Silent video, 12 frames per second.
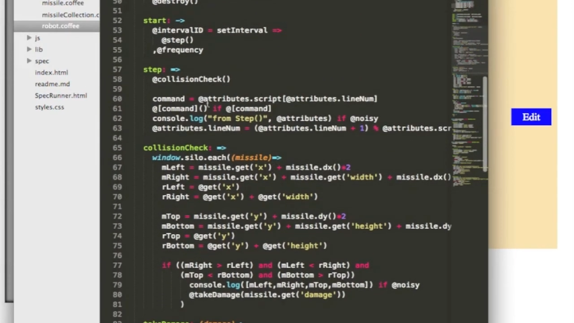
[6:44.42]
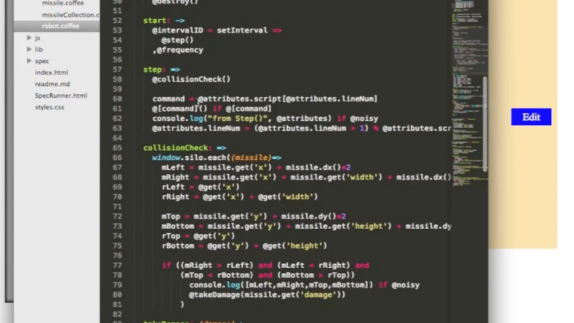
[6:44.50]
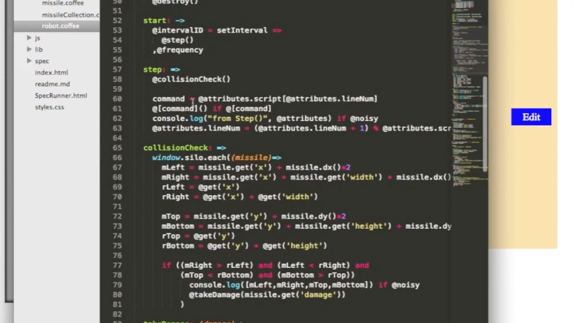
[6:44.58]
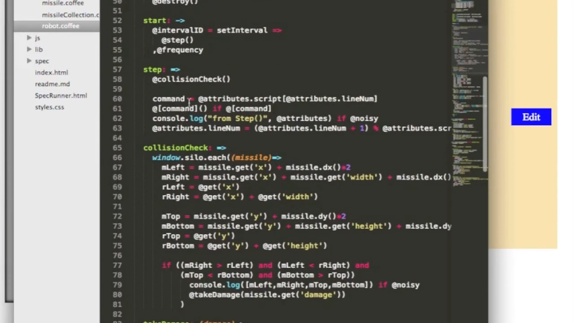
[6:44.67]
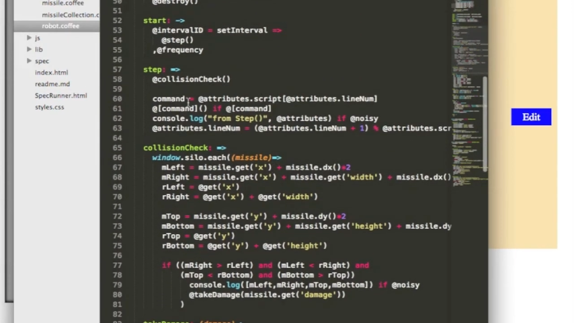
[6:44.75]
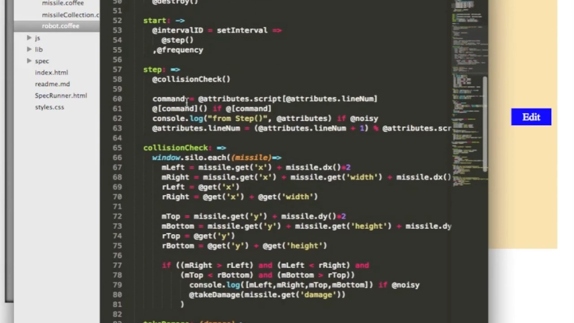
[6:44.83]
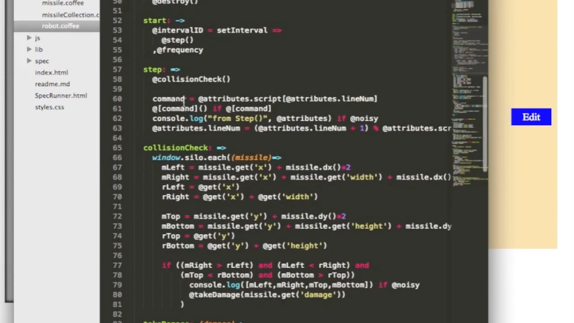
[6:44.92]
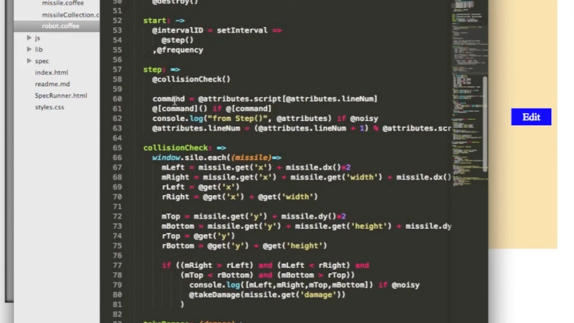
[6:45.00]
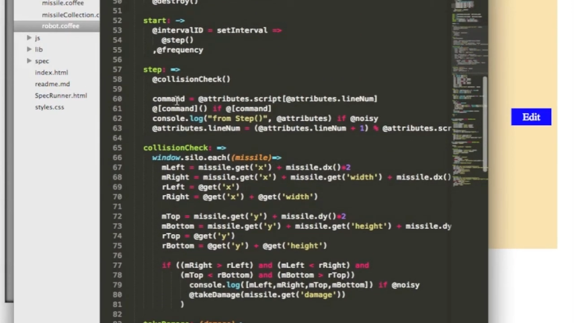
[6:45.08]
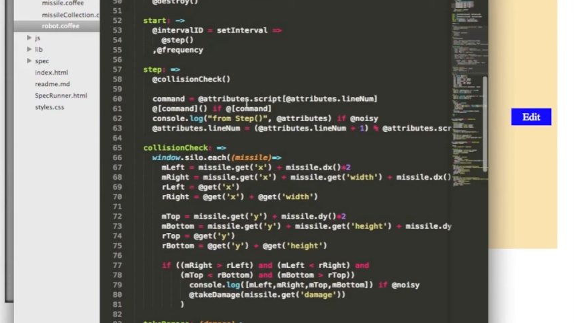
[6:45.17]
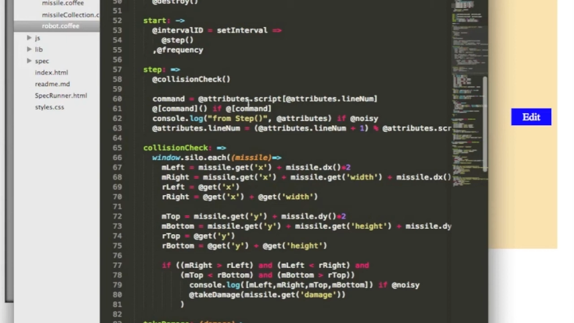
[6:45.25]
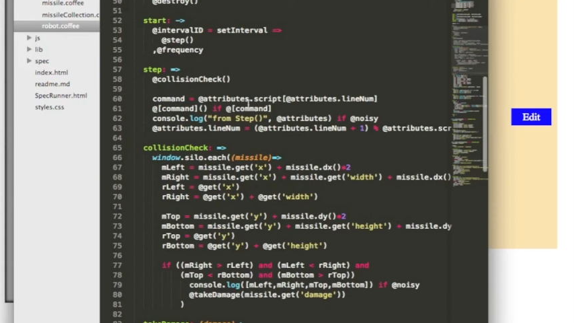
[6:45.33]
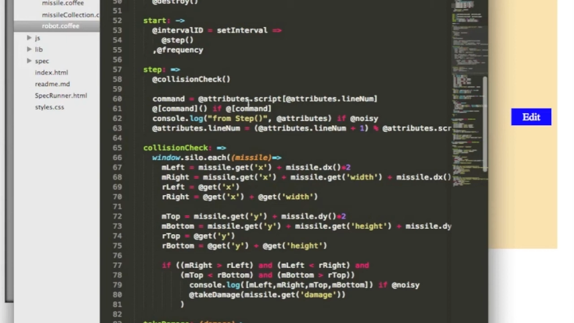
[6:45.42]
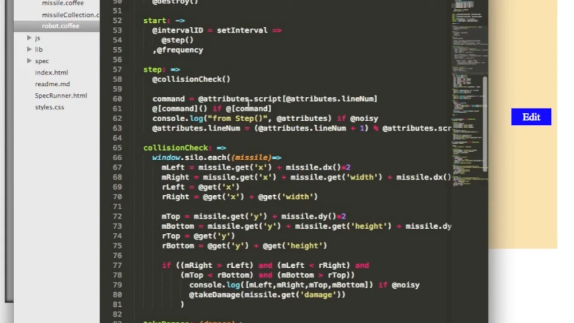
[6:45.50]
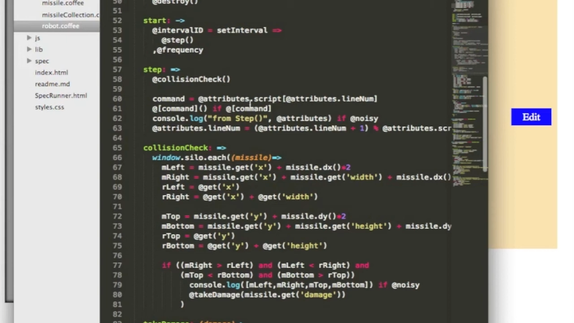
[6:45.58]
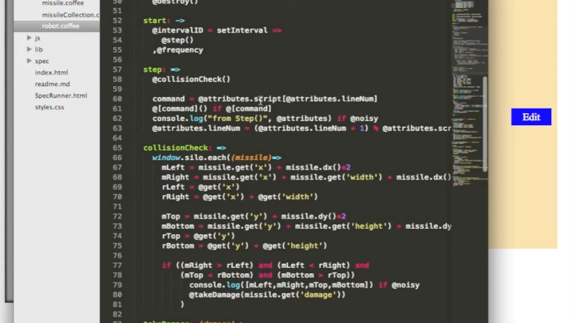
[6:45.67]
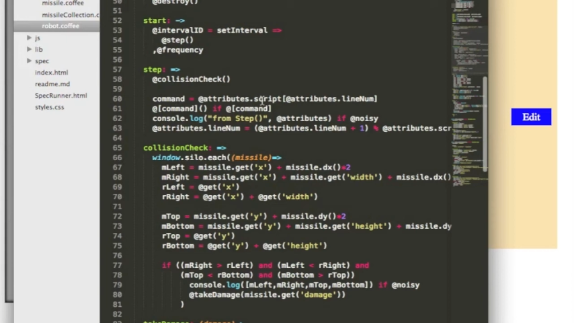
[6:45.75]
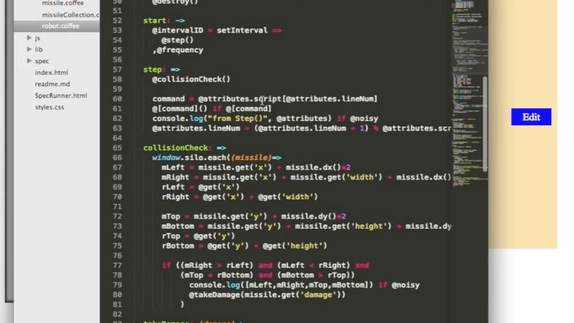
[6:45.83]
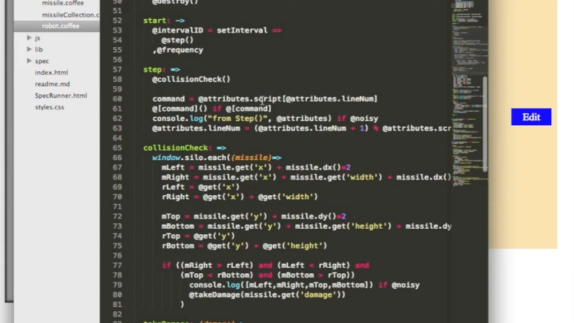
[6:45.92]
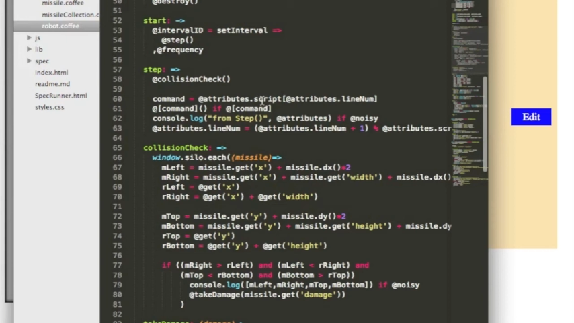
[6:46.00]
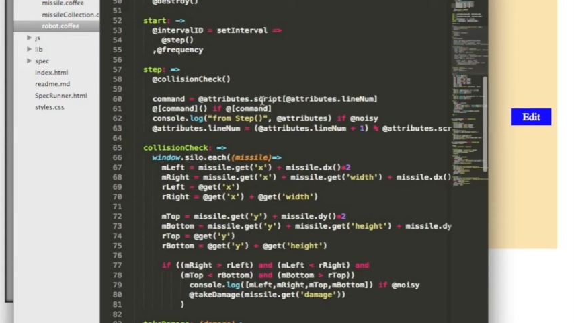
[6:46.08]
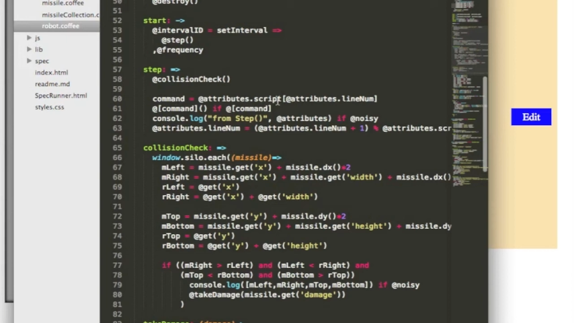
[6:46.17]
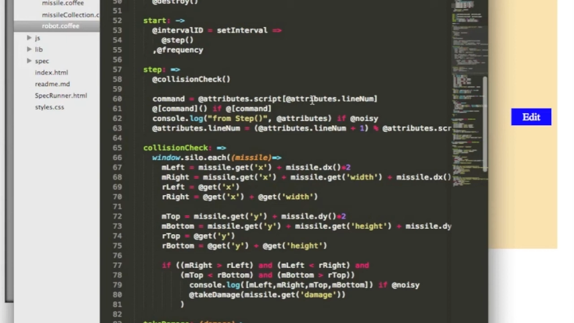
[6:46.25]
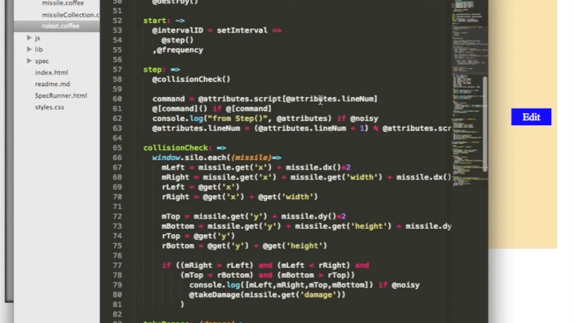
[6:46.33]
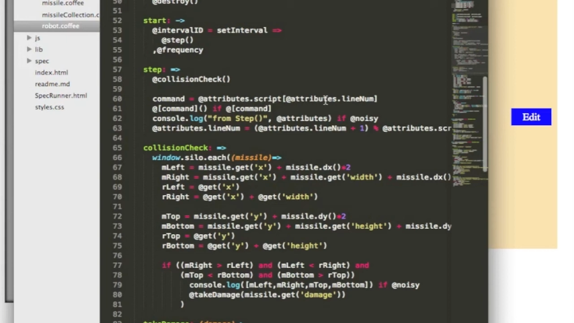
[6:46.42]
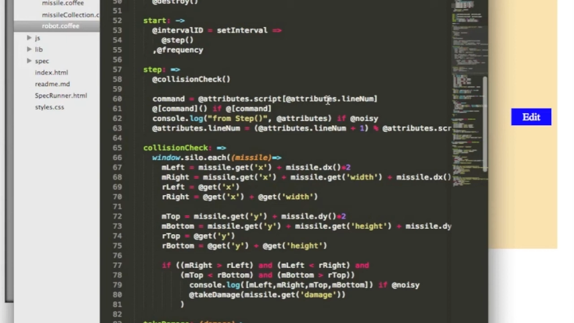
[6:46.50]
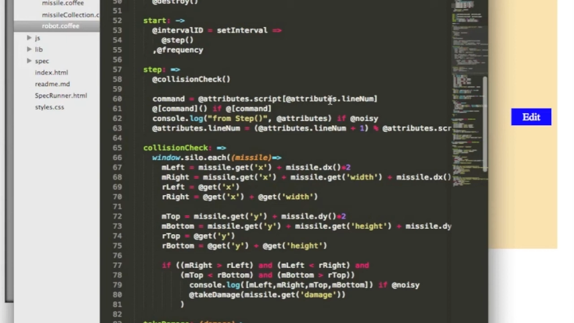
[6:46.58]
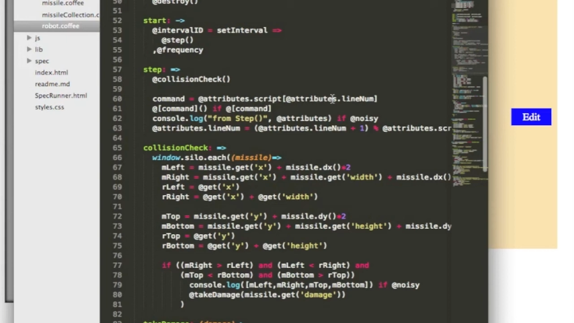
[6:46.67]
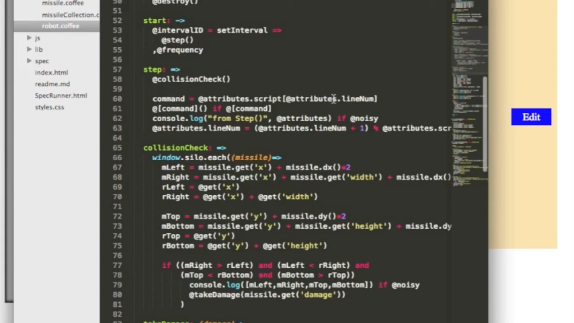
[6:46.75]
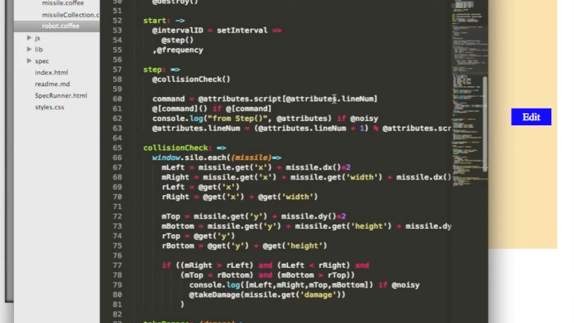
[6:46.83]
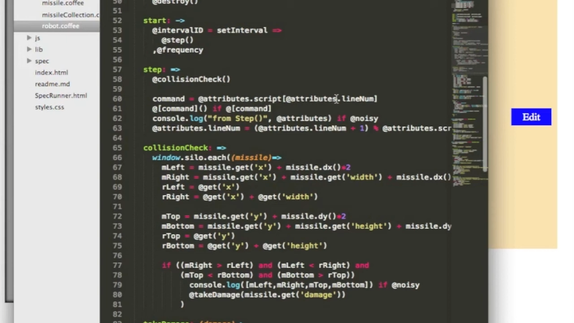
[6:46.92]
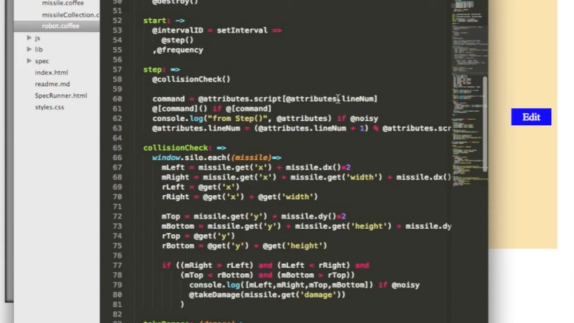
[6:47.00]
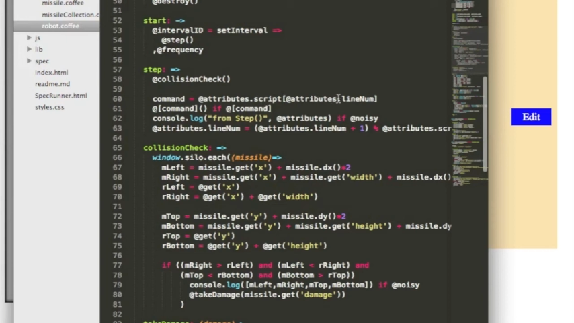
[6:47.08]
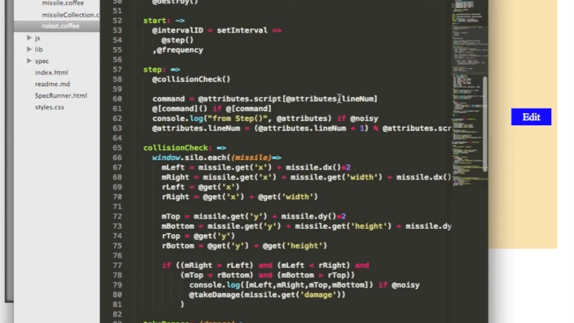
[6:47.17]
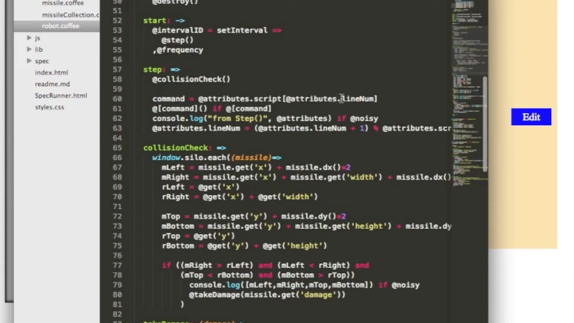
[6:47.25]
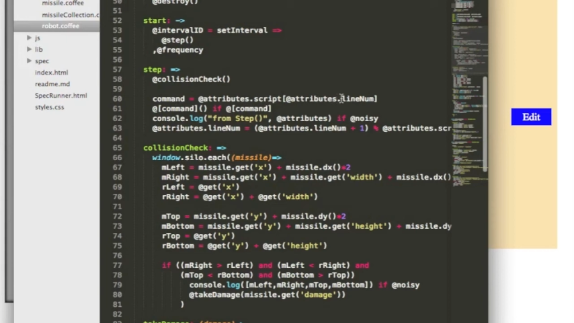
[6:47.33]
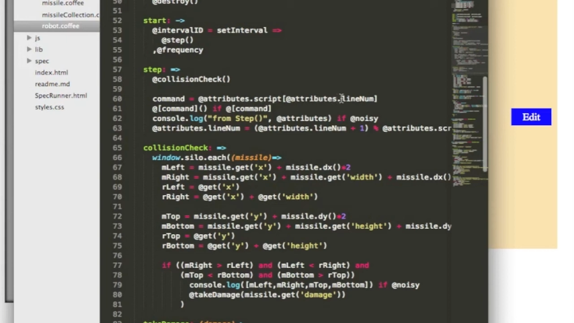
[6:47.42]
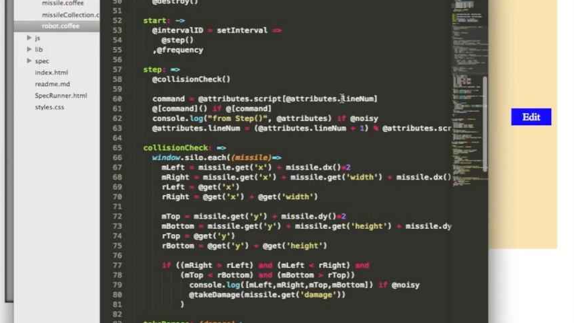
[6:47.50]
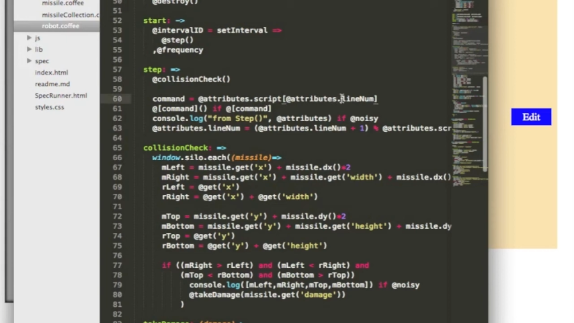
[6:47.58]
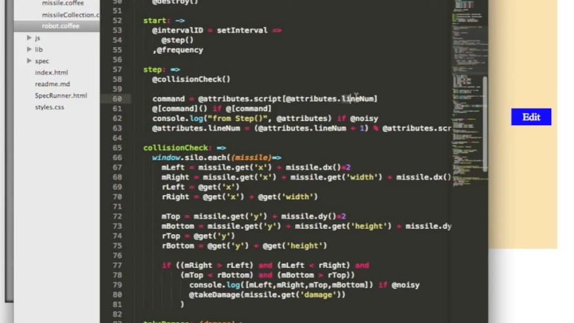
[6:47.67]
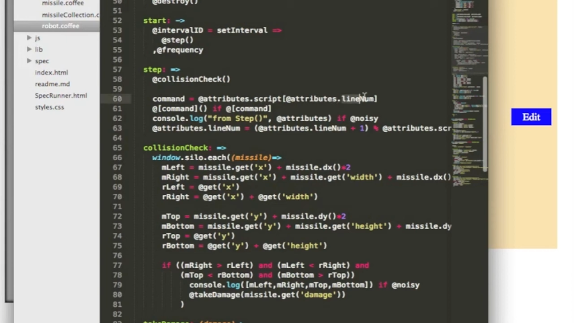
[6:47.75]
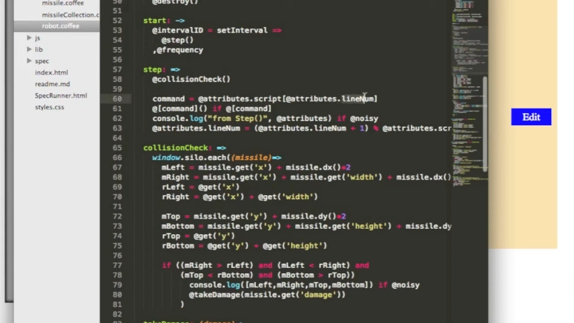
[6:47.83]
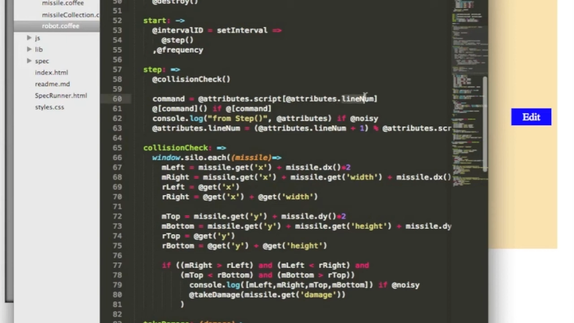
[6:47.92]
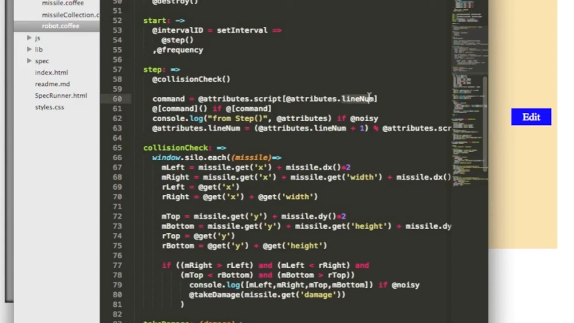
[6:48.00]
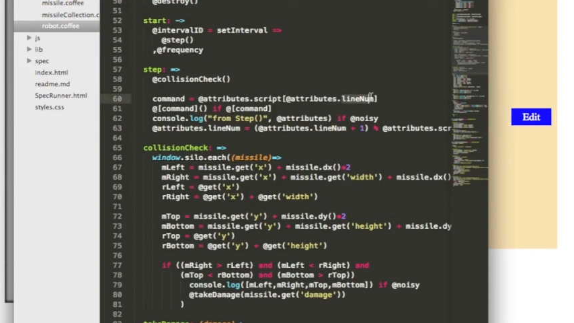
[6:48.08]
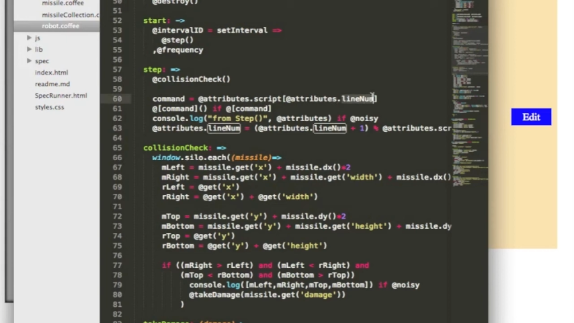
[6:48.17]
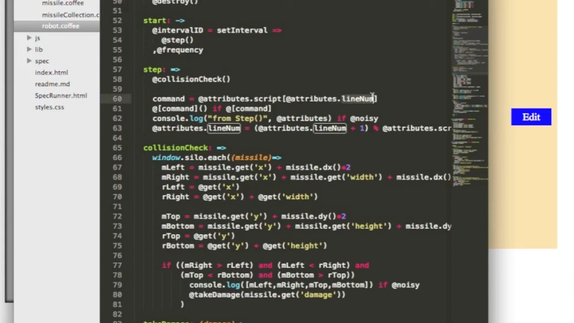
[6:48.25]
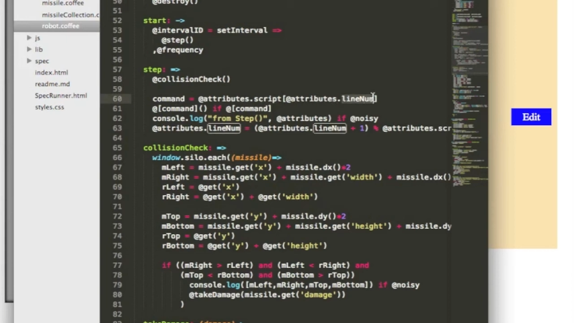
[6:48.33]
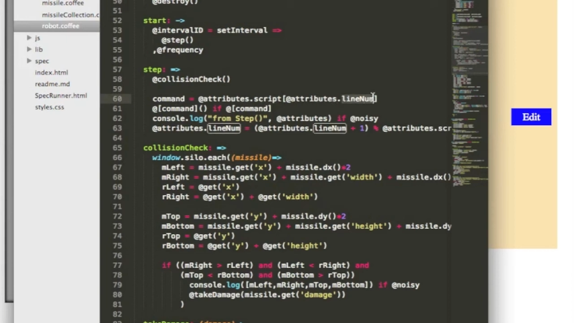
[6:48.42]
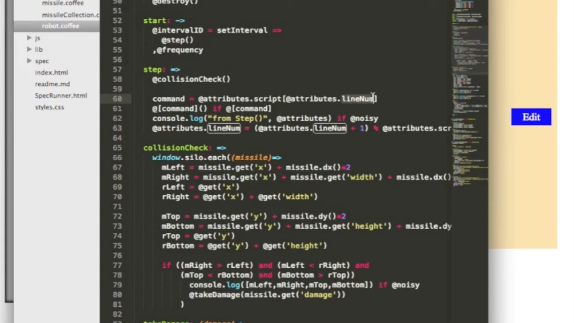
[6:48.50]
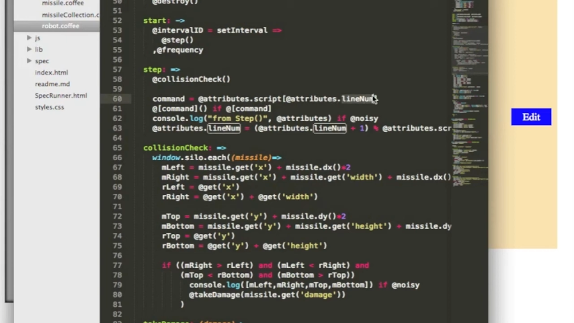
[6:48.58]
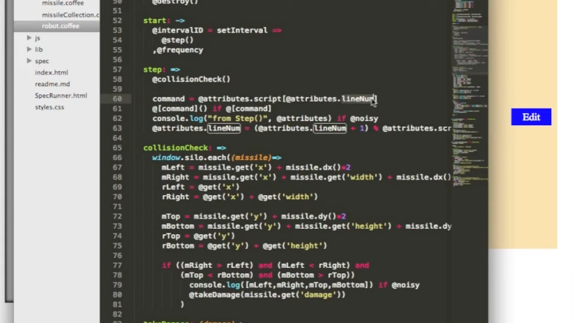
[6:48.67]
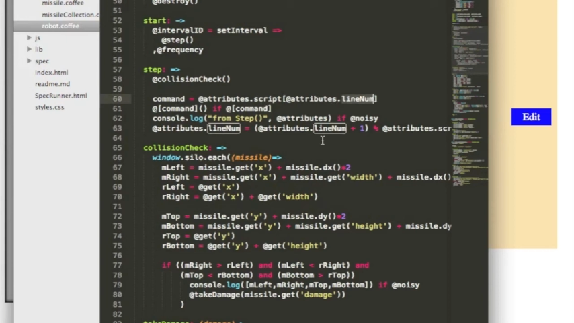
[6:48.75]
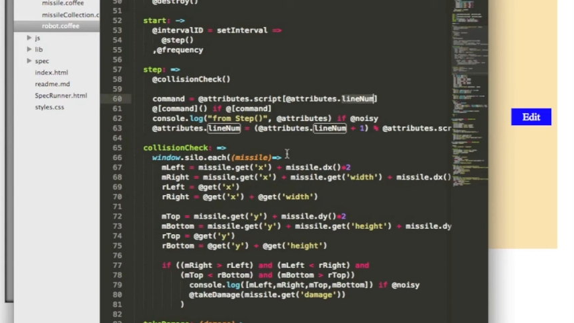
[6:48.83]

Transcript: Nobody's mouth can be seen.